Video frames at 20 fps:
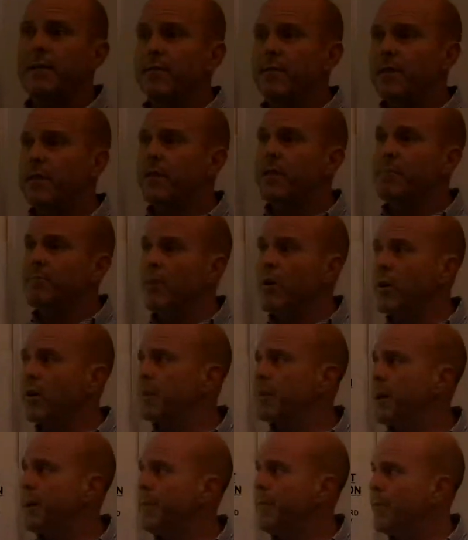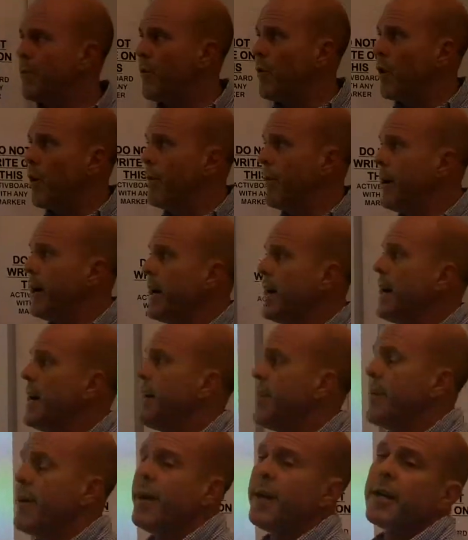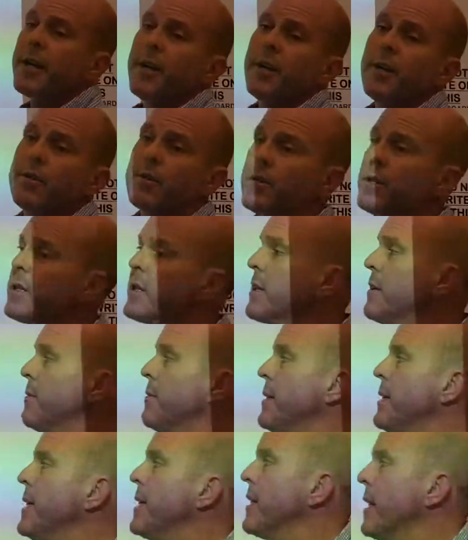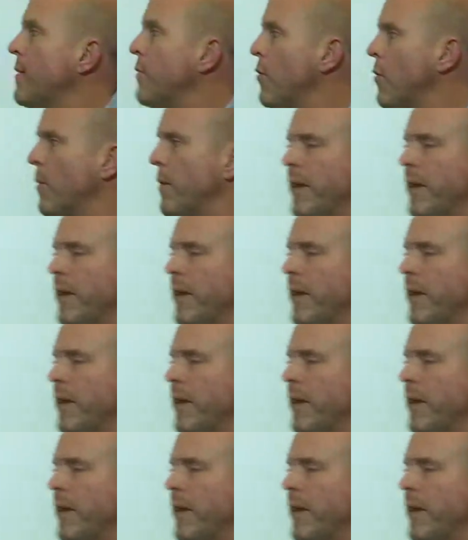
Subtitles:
level in its marked up form. Then it goes to the committee level,